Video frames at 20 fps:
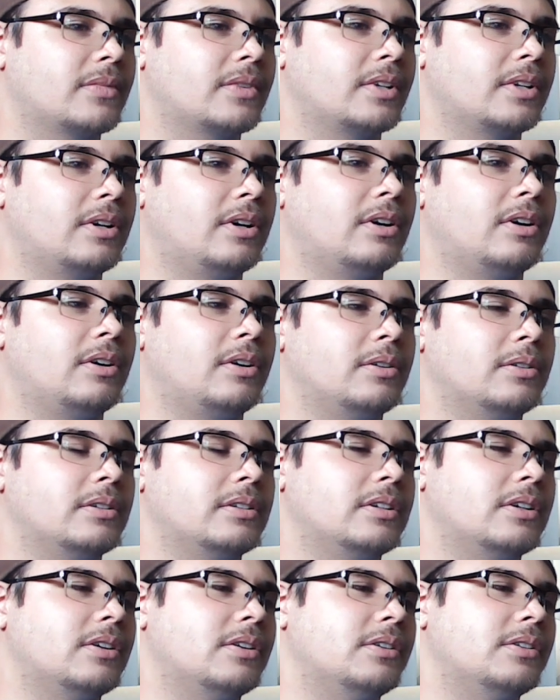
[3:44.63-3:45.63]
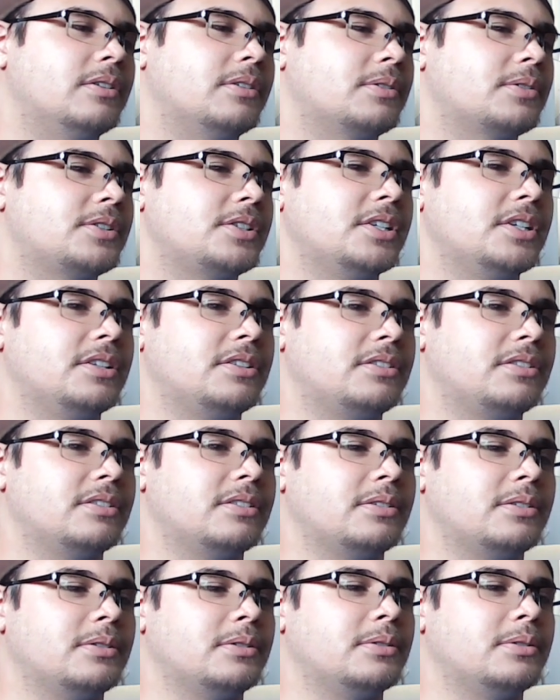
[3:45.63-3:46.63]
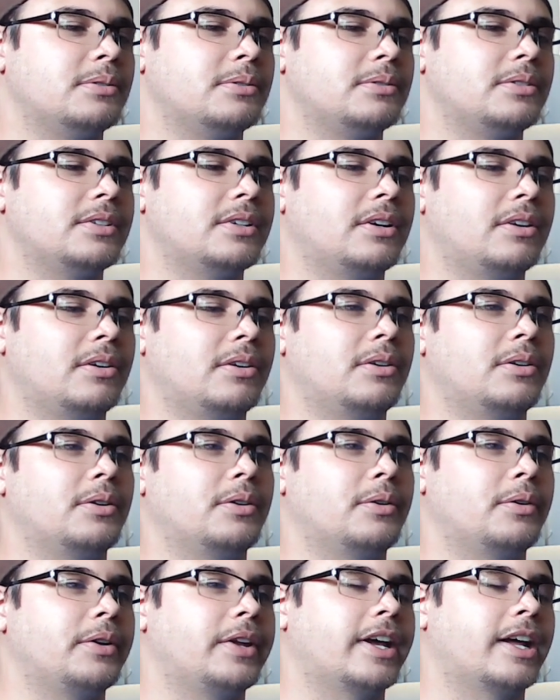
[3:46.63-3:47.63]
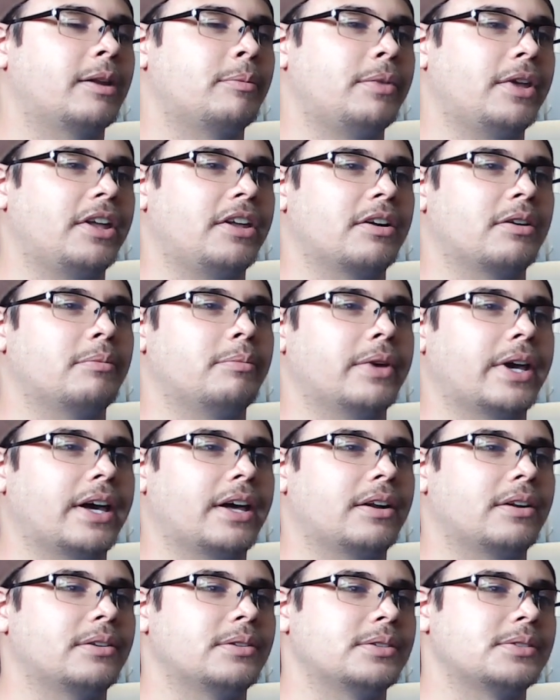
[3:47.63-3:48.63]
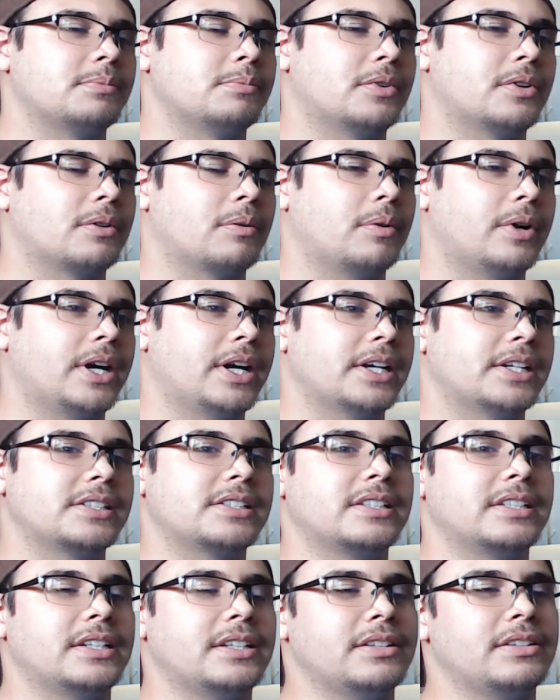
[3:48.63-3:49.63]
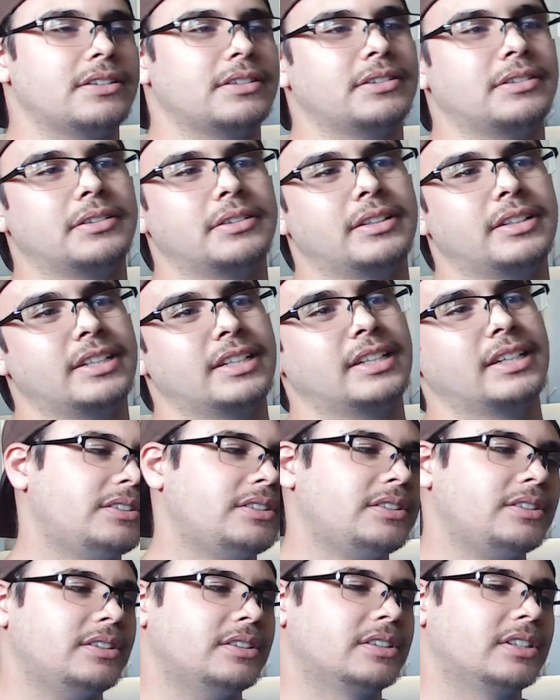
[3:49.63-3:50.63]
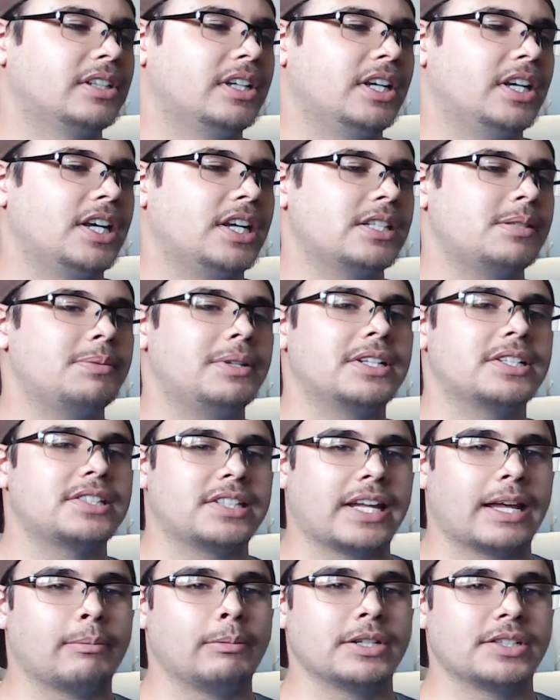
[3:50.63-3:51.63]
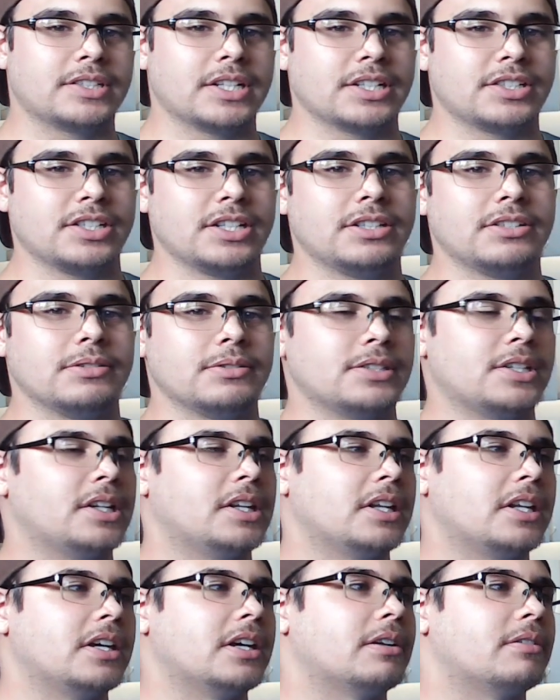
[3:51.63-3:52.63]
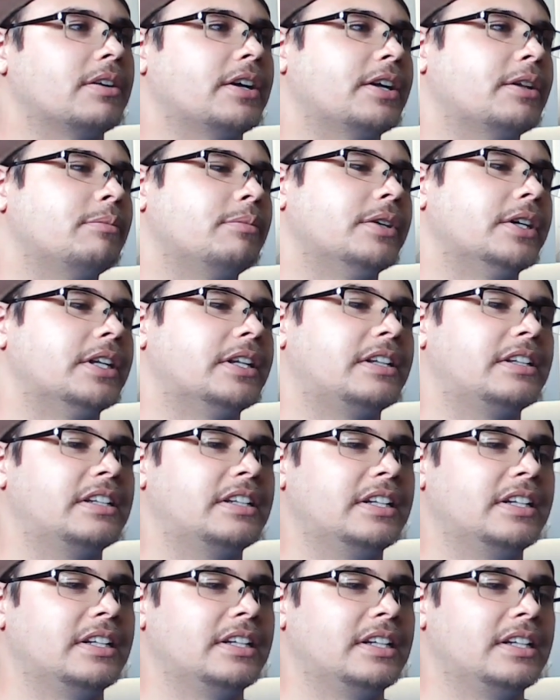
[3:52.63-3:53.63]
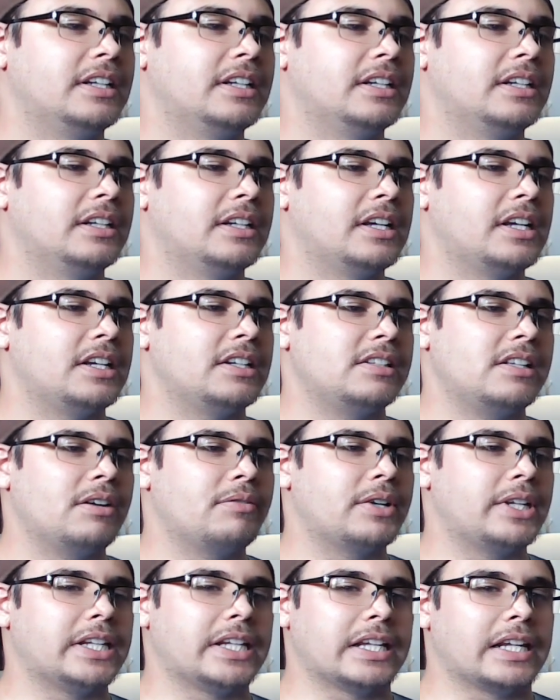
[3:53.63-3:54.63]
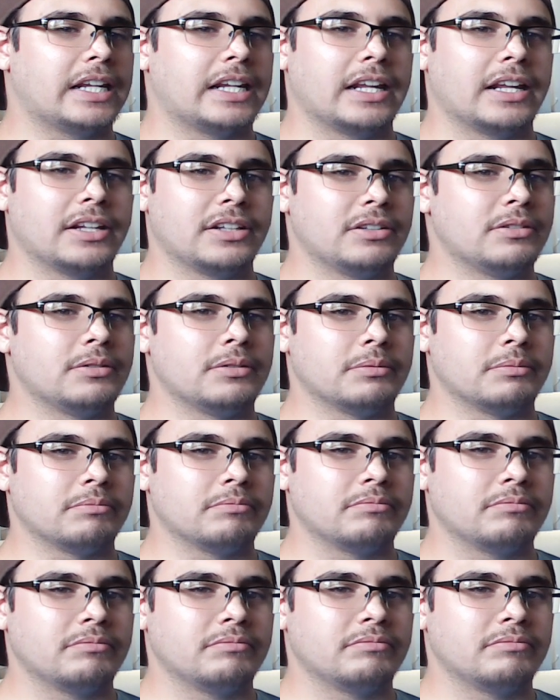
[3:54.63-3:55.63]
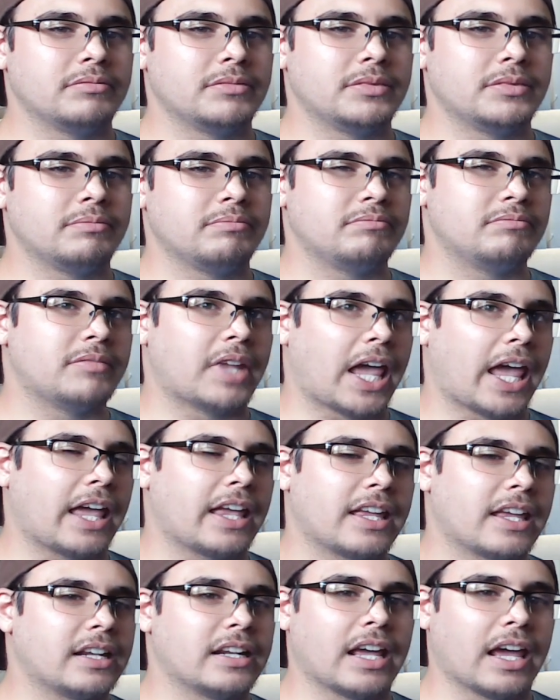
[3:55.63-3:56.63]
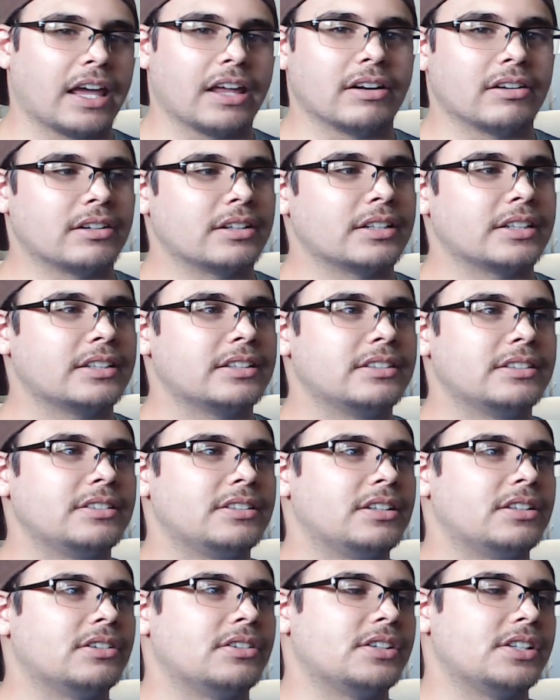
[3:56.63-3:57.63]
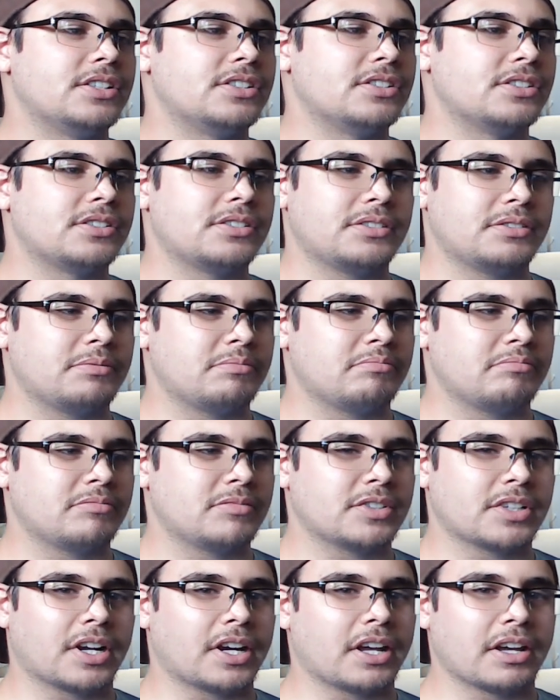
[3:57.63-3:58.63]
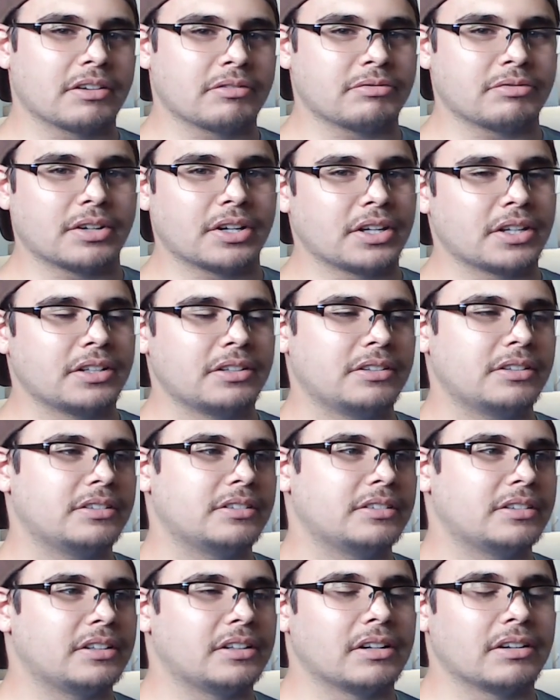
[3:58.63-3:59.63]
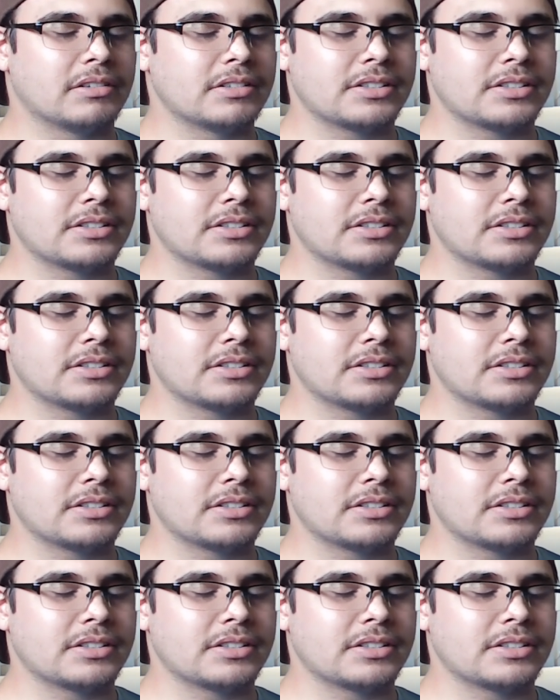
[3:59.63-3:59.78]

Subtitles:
Oh no, Chitu, no, you gotta pick your battles more wisely, dude. It's been established that Chitu's an idiot, right? But he's not really an idiot you can hate on. He's just trying to have fun. It's